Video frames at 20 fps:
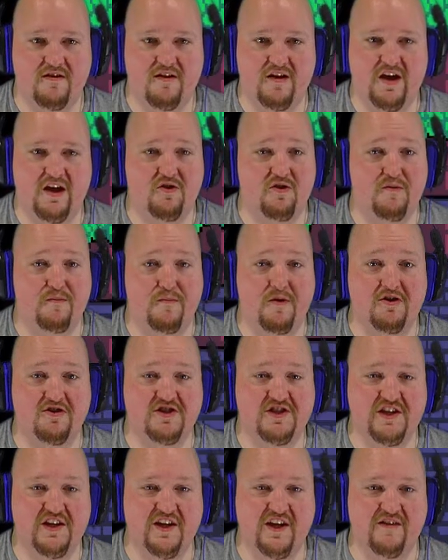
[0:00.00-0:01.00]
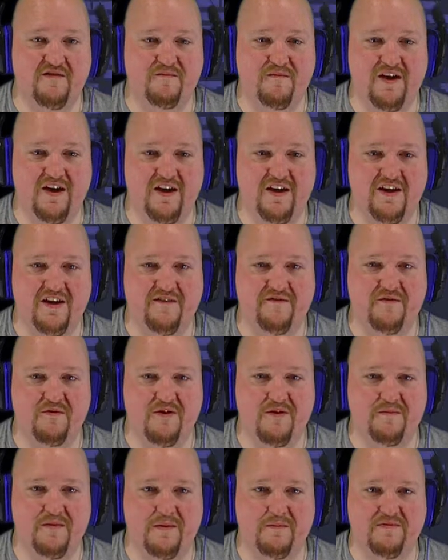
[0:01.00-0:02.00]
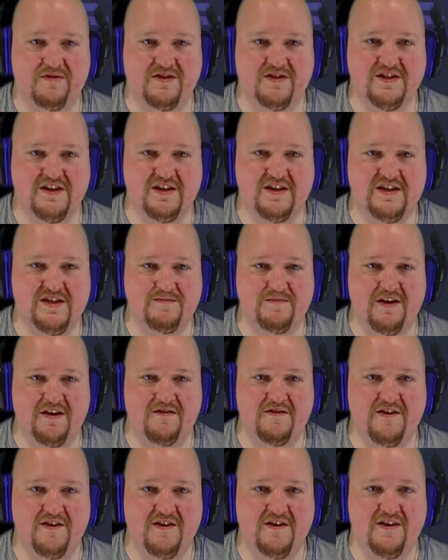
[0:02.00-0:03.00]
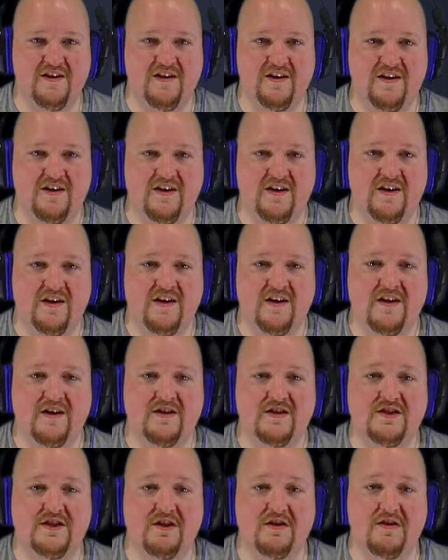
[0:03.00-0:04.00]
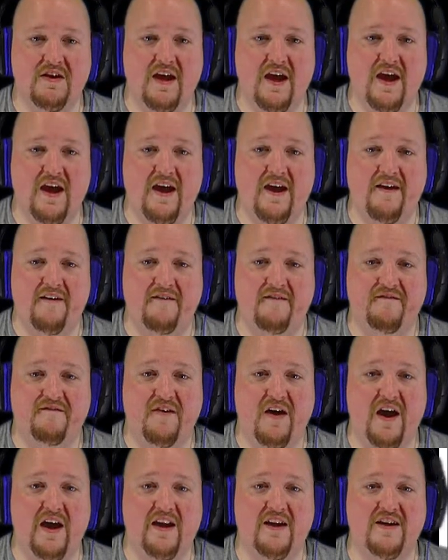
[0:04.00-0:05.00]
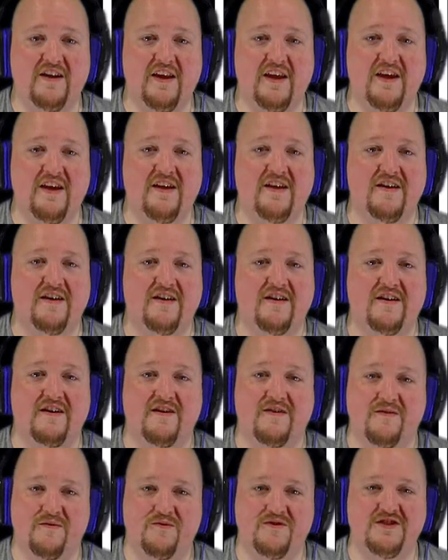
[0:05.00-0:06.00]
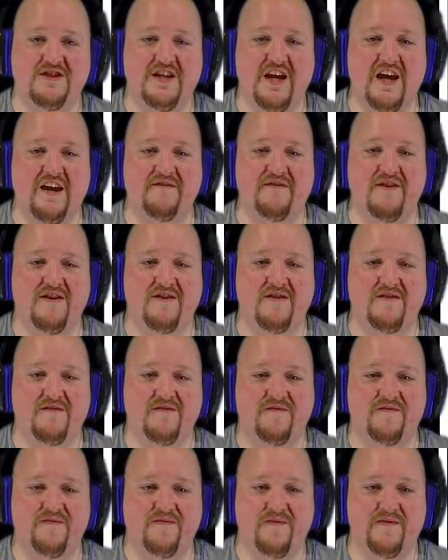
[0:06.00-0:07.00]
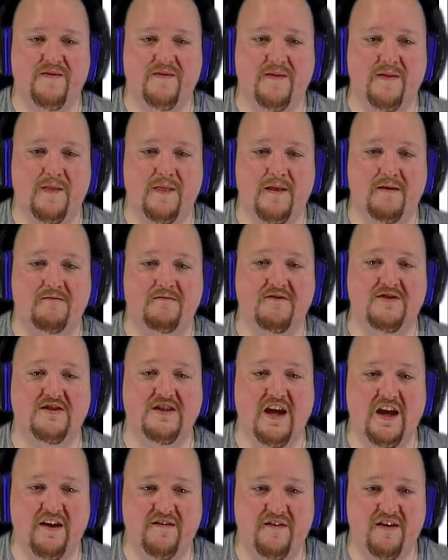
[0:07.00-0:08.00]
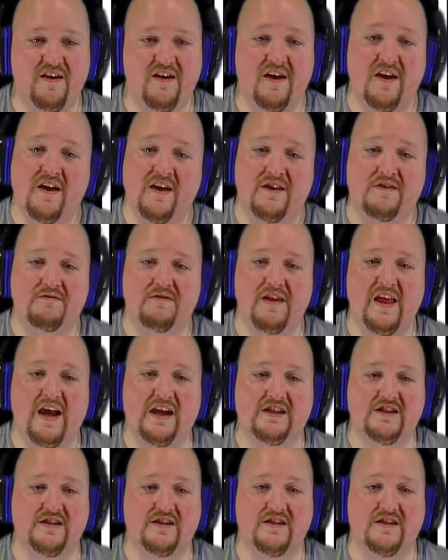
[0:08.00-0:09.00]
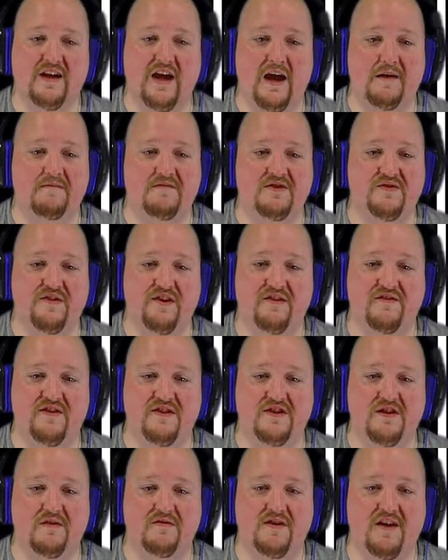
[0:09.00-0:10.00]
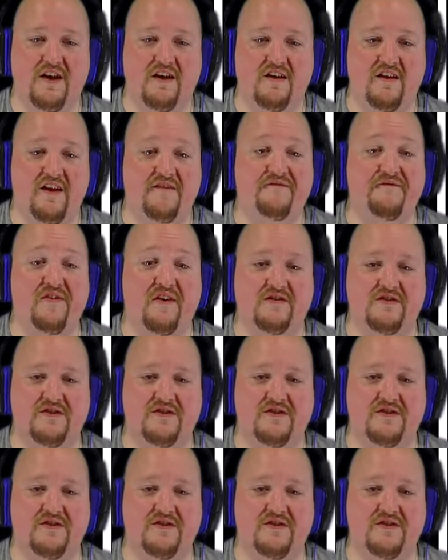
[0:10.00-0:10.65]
Or mercy to get money if you want to be precise about it. So yeah, finally, we're saving. We're saving the relaxing atmosphere of this hotel. It fills